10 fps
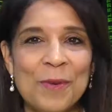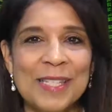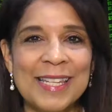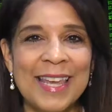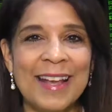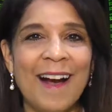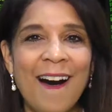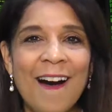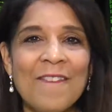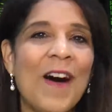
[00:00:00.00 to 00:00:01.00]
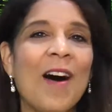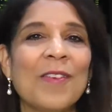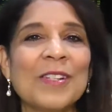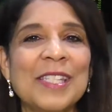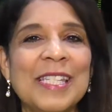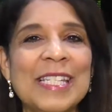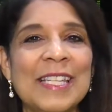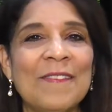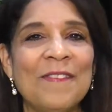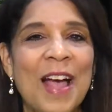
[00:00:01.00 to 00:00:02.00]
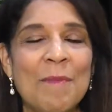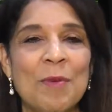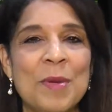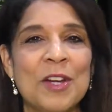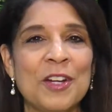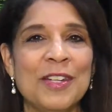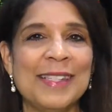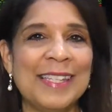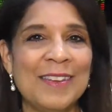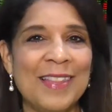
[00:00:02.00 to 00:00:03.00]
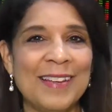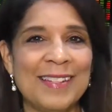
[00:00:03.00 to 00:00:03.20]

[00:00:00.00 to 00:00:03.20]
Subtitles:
us kick off our Season 5 premiere. Good to see you there,